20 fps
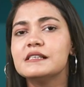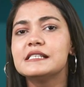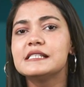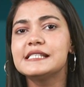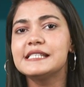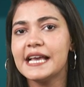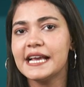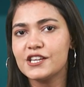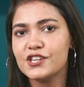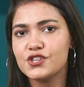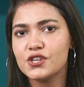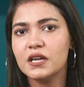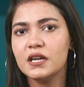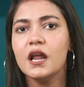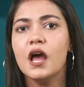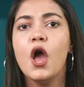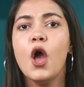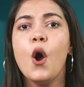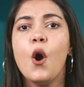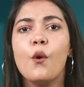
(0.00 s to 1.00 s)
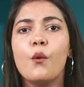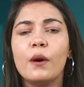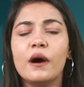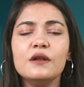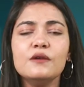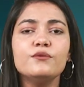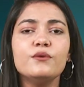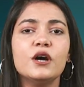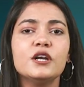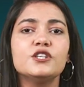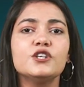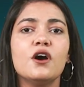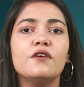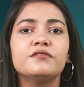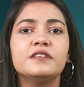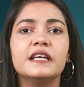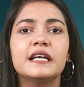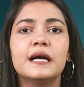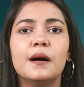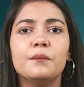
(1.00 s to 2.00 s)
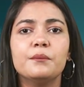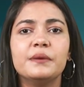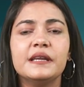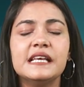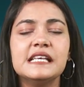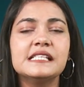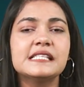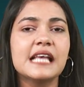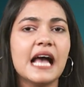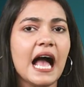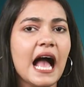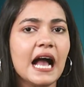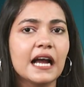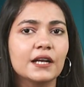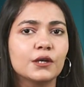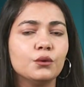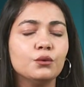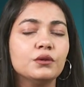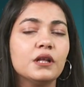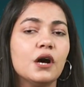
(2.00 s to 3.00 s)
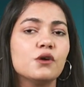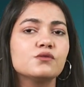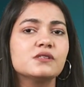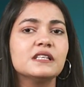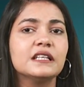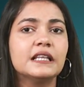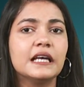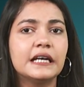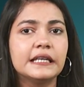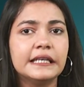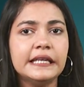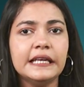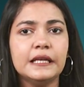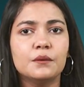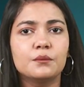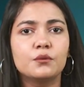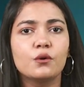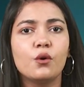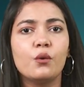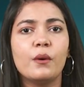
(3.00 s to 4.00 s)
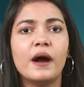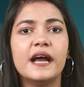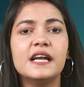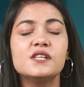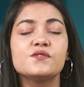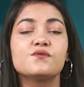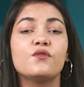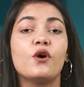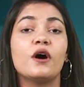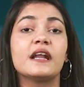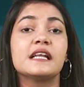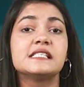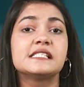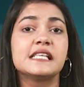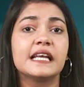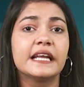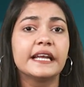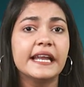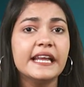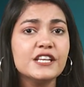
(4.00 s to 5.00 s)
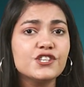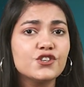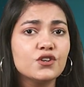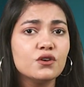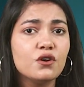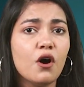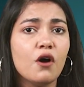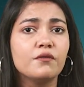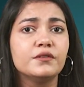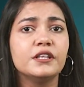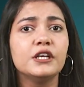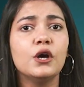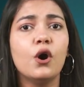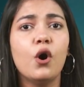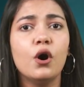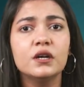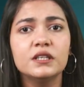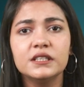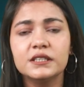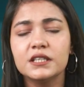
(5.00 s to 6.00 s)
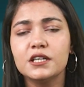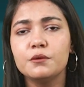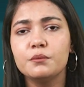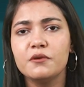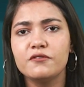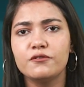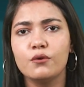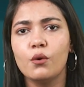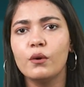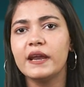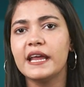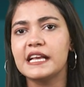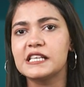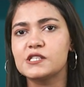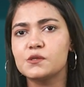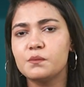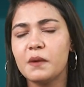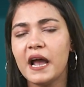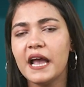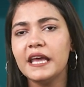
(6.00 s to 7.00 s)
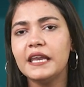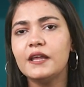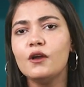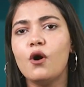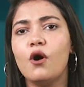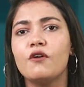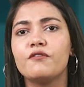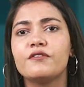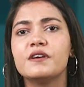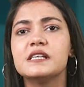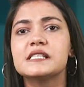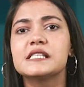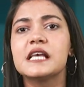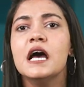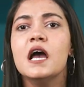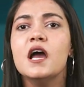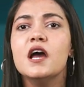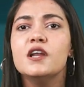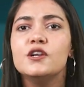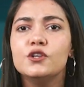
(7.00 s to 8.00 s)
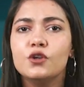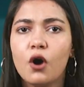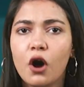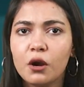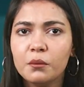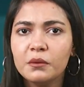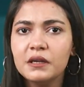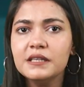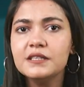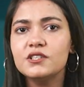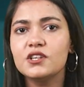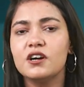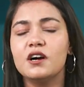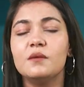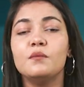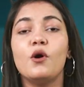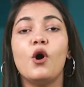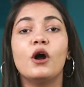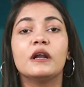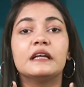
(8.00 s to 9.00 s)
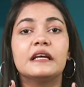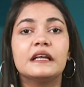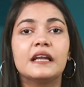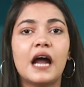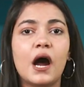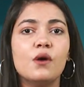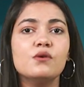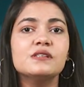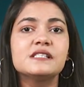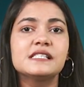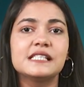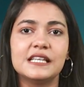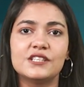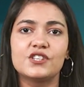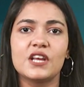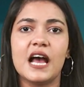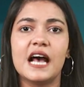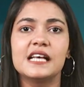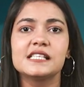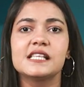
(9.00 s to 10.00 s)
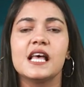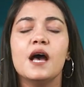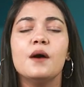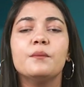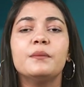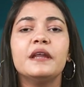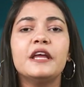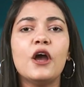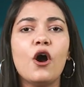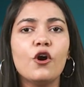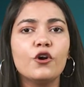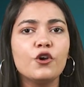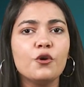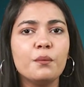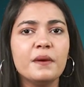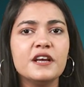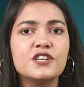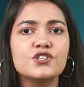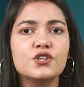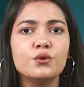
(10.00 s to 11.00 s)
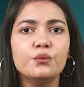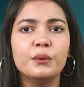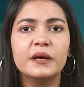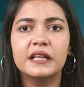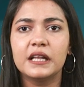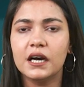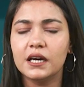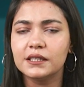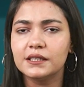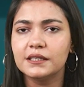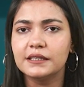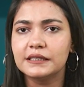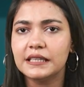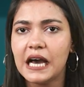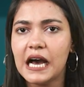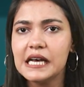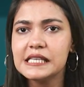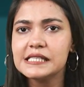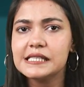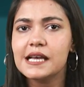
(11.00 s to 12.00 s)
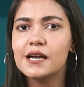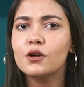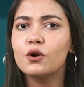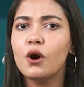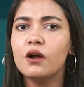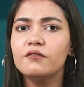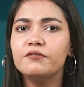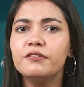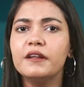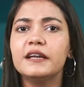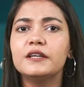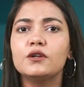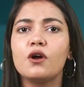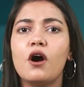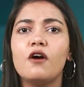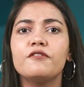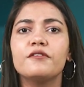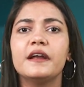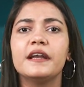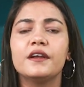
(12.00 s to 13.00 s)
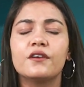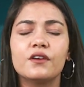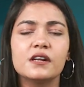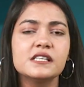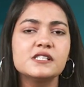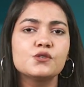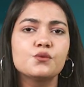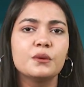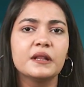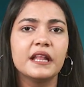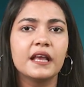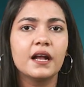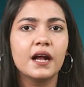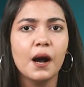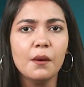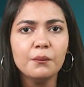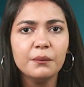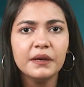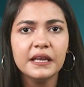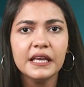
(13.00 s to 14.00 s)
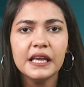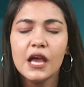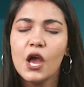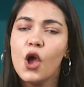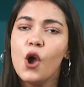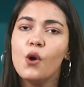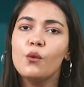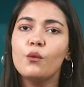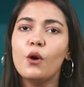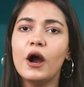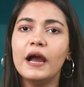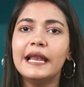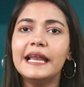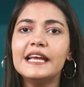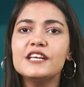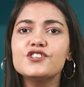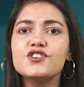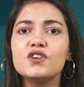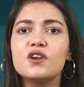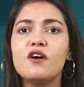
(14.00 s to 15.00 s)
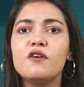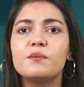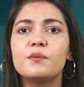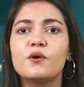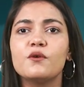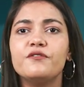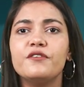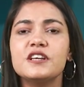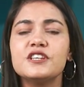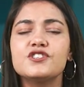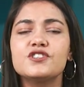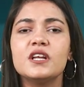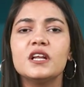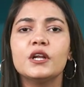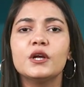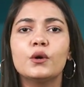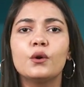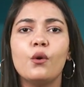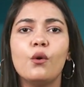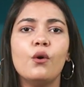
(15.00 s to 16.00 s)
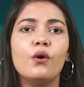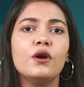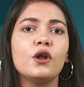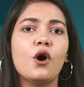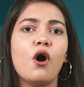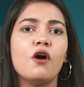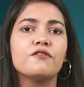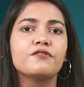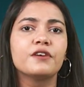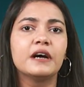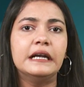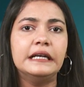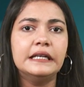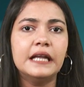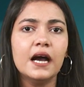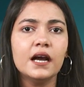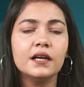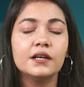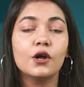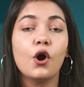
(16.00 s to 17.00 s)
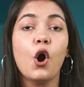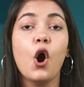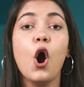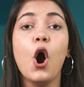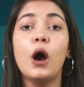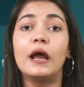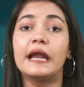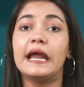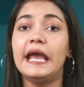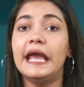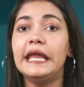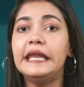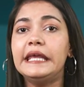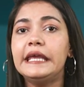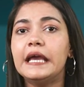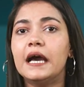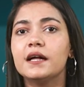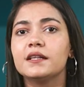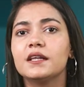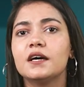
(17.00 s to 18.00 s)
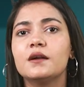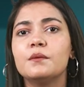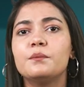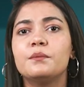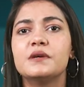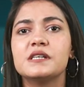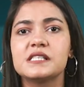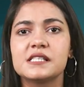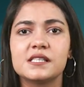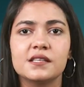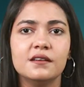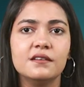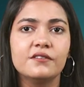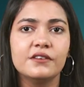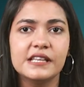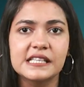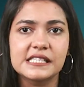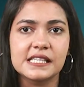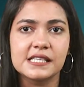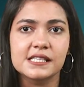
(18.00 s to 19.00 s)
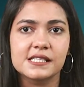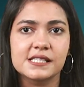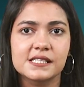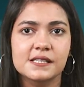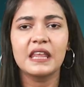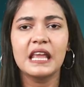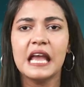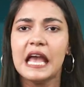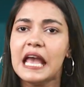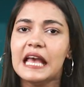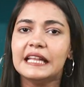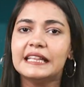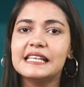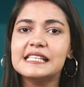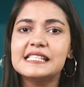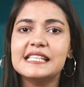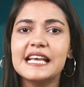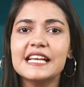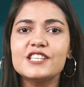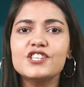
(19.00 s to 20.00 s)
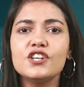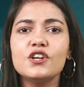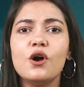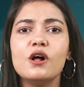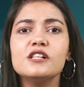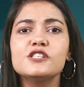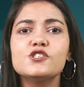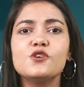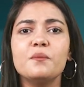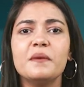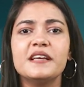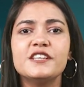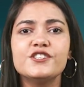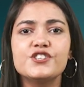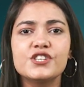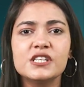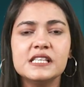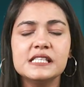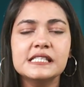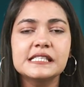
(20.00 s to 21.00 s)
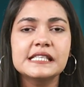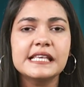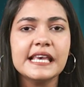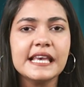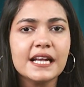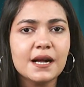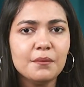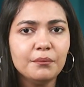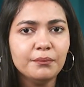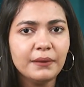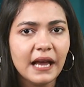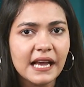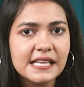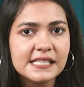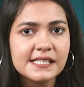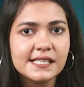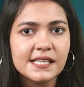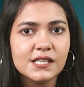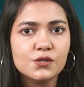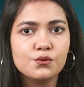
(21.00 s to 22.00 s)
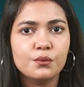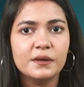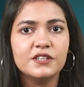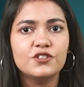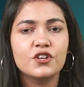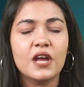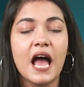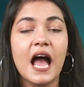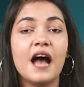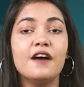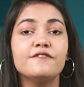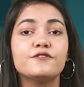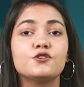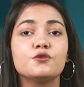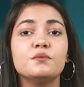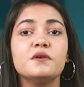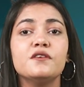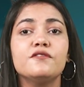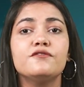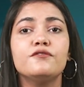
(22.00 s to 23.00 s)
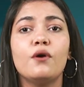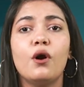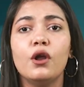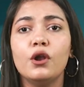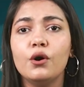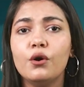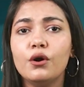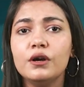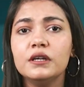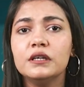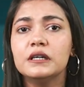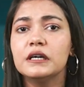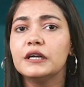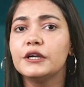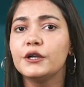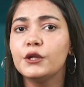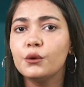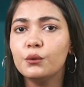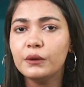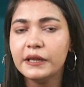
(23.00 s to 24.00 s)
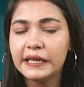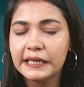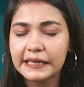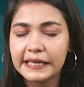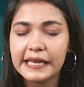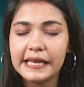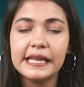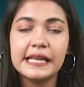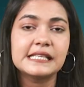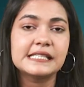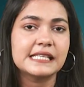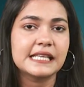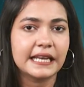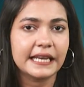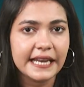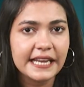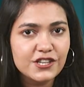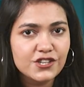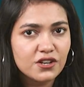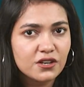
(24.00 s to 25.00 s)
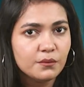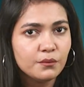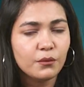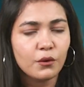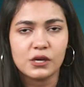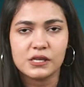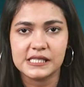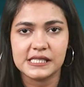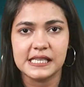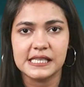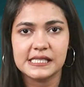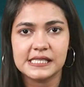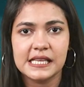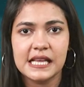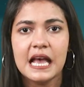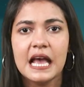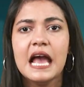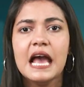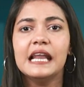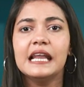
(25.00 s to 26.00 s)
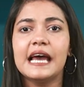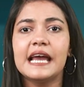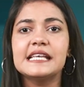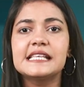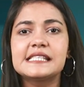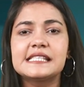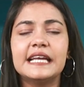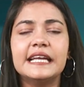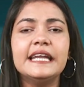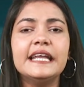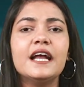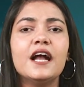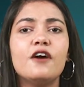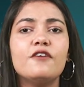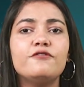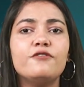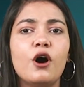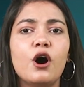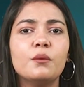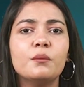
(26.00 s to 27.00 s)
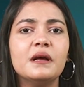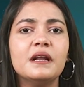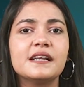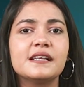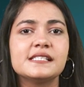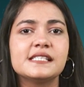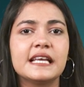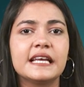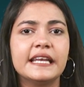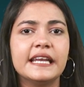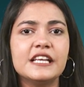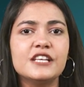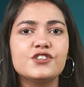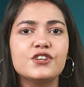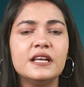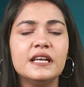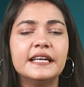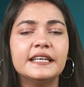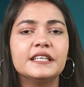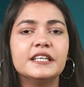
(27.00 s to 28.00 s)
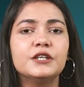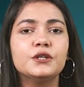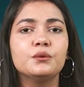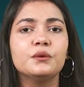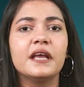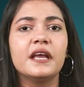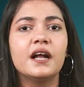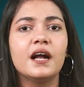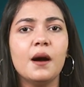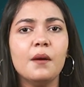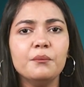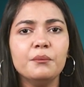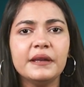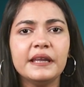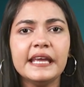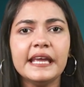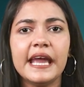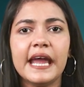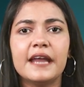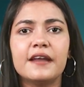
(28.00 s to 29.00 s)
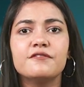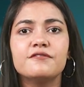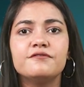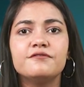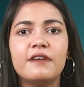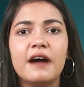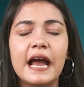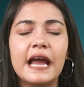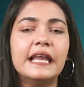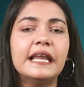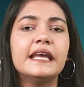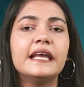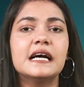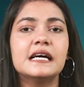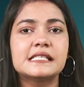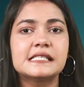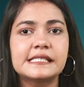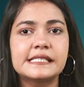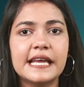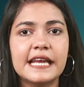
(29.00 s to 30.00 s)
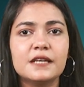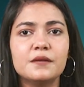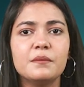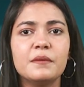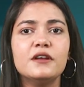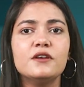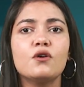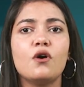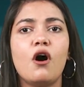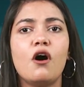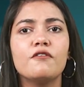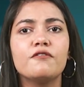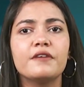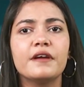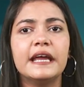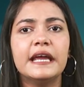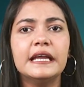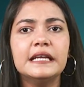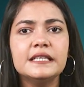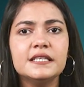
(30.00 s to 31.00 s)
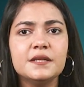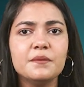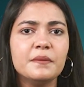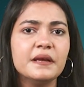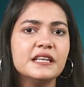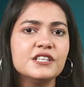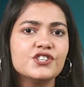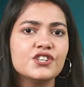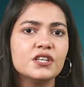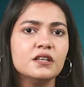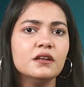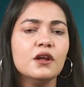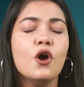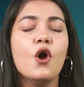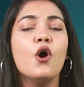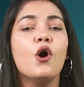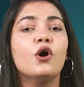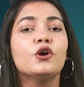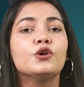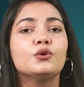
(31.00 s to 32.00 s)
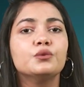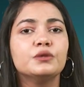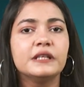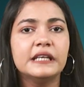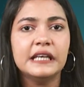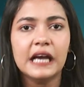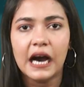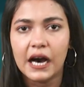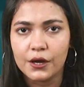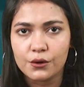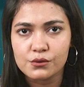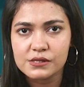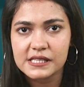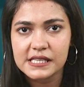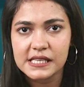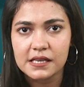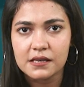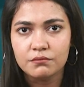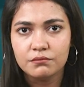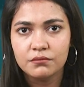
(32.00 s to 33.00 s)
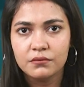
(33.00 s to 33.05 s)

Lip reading: Section 140 of the Companies Act 2013 provides for resignation of the auditor before expiry of his normal term on grounds such as preoccupation with other tasks, conflict of interest with the company, violation of professional code of conduct, or any other personal reasons. This section also mentions key compliances which have to be followed during the resignation process, like sending a formal resignation letter to the company and filing a statement of intimation to the ROC.